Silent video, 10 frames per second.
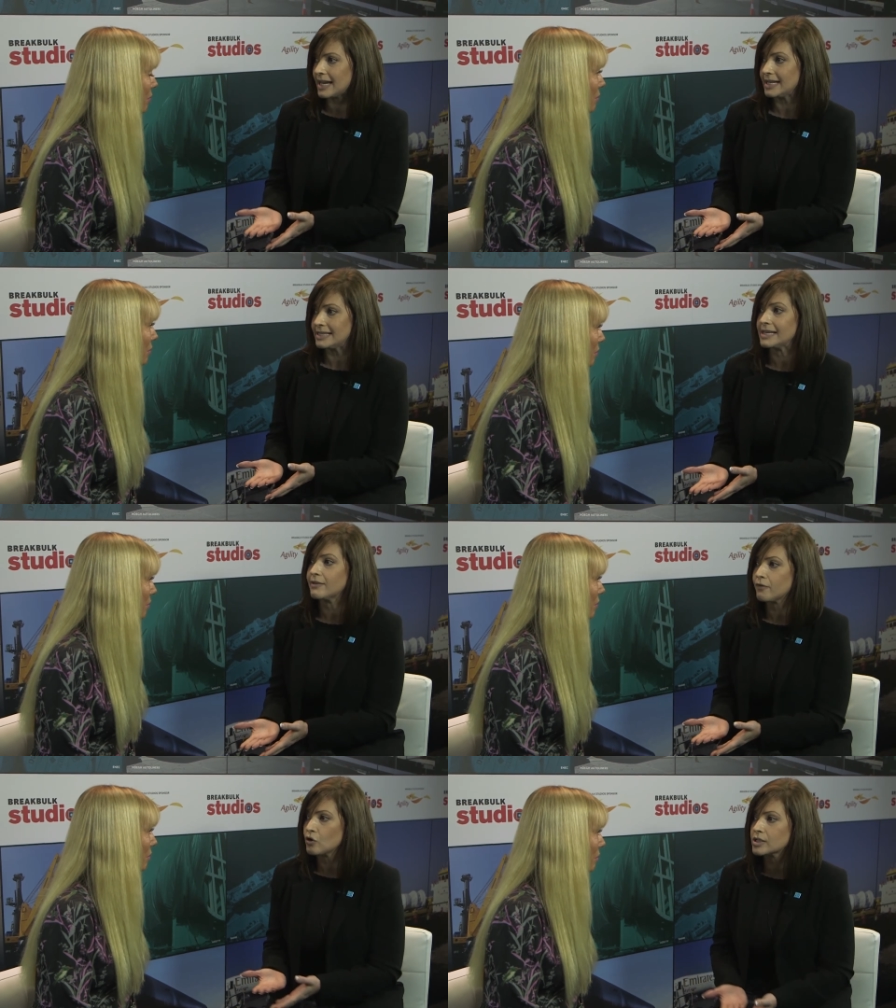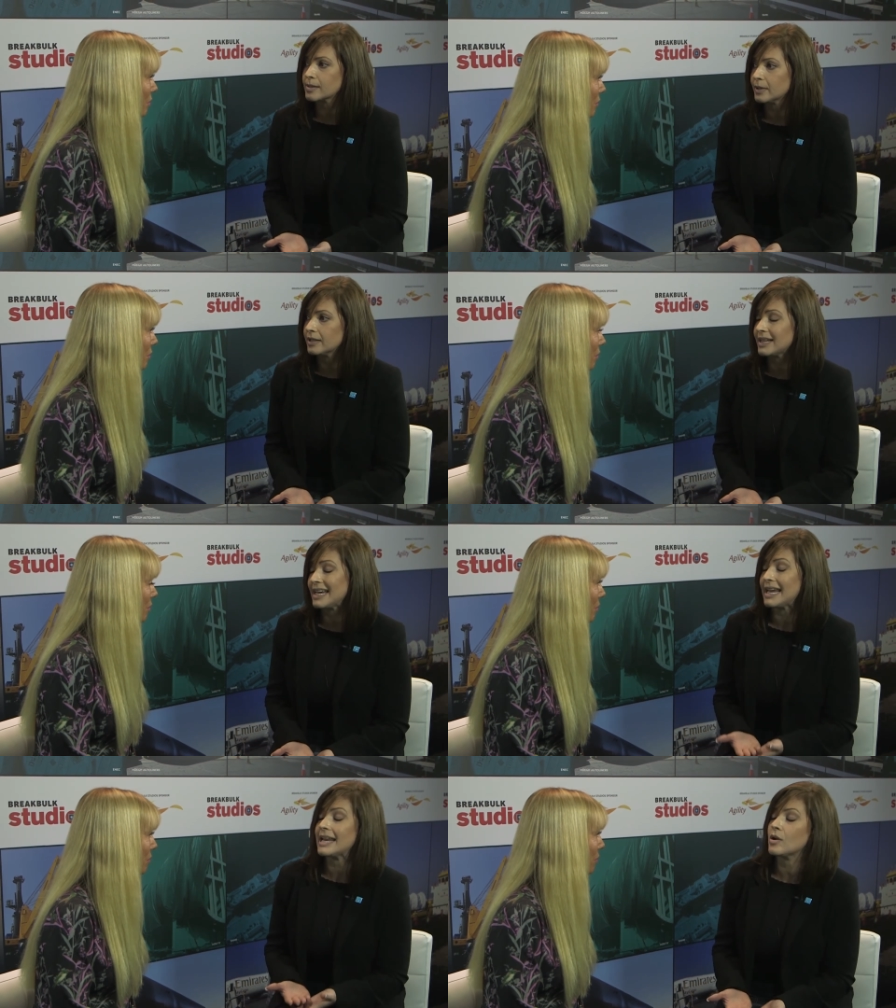it's enforceable
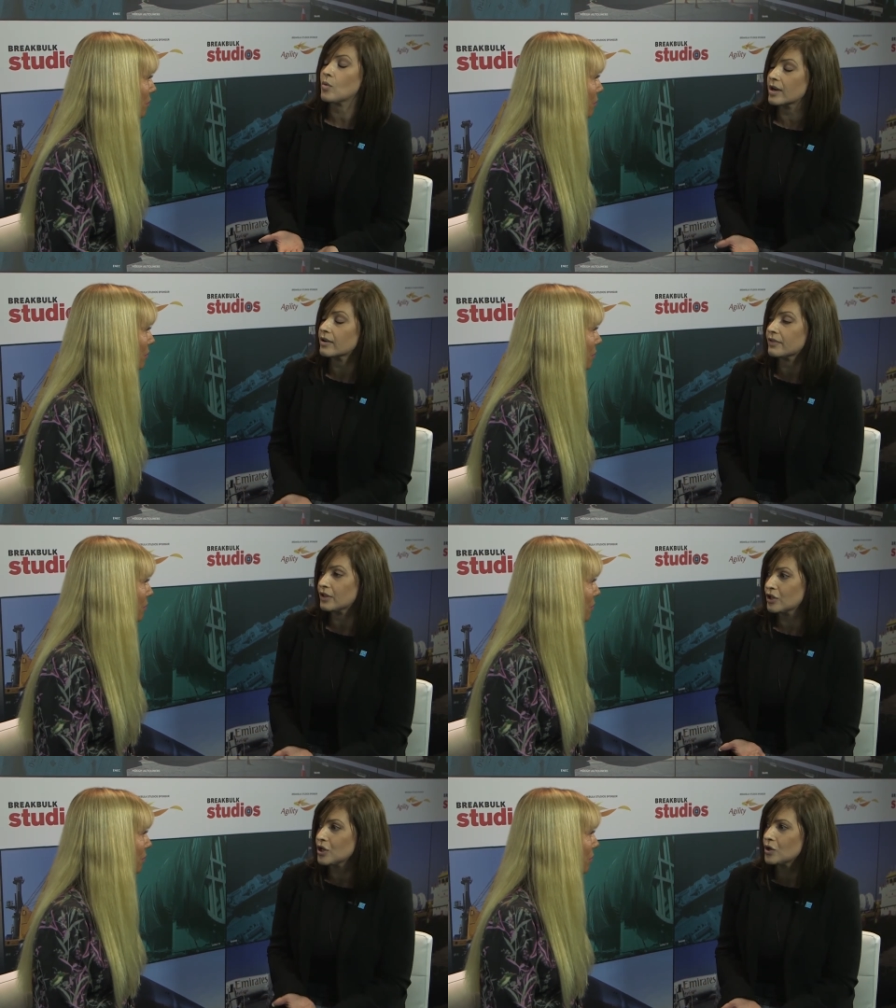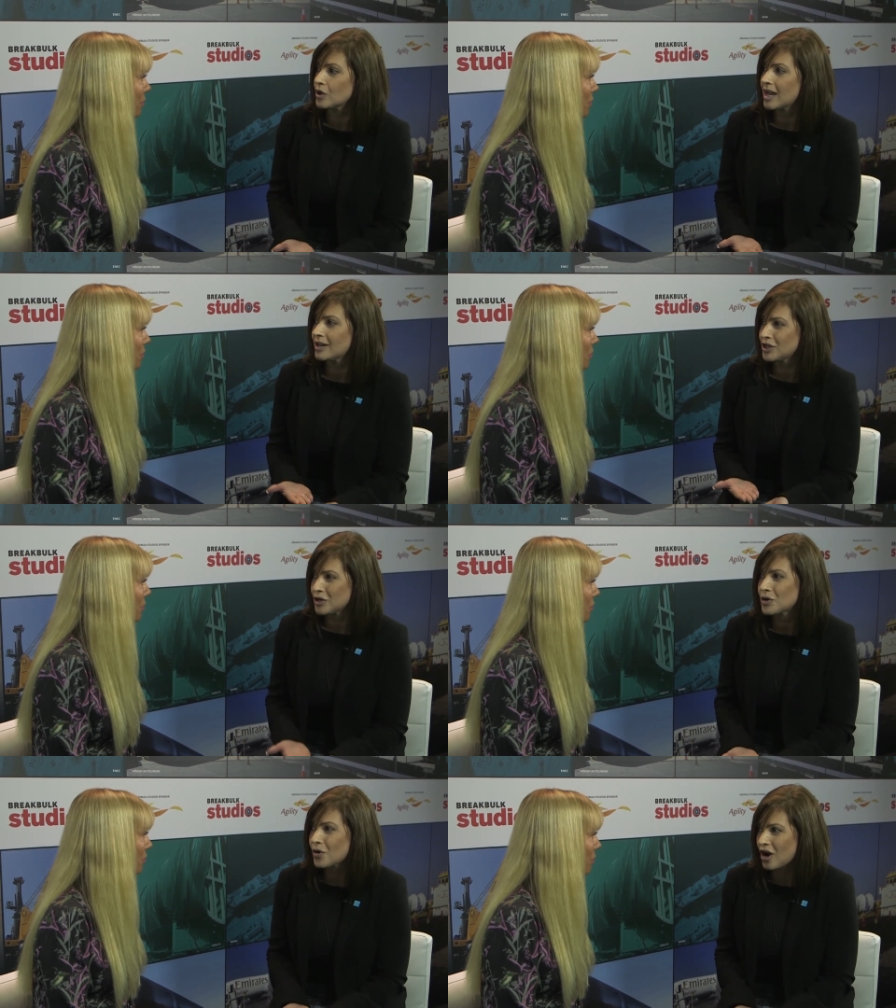in any one of the new, uh,
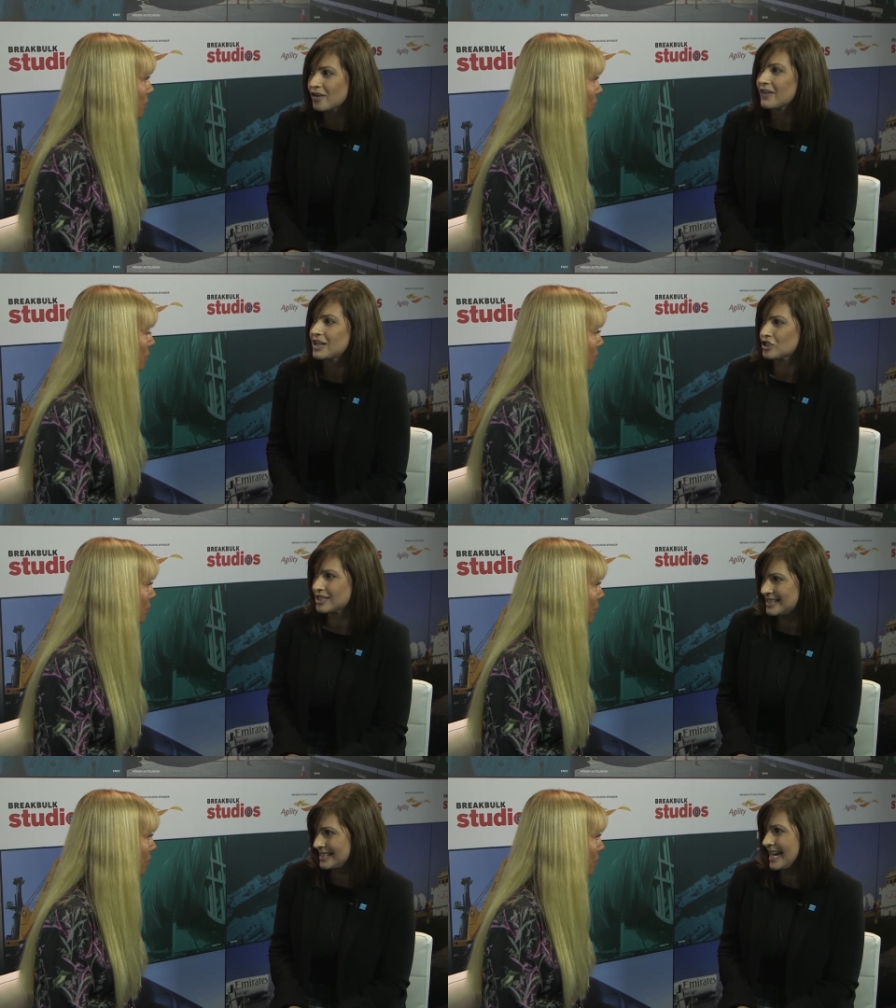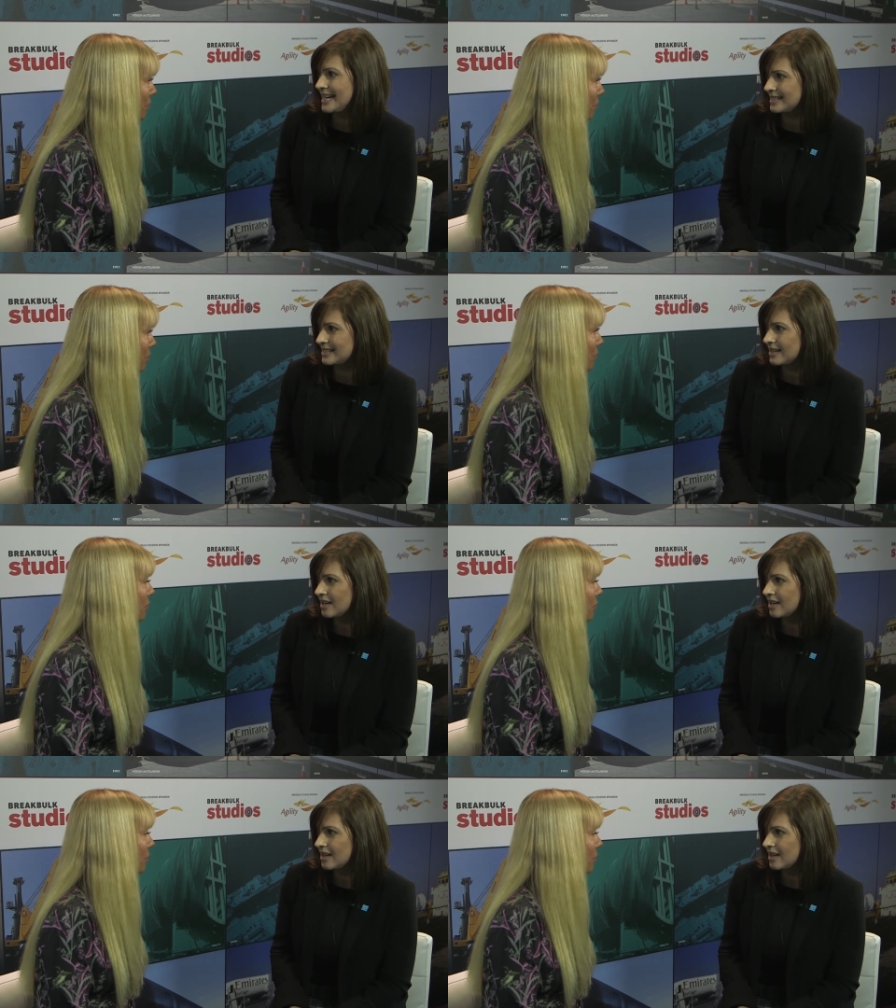New York Convention states.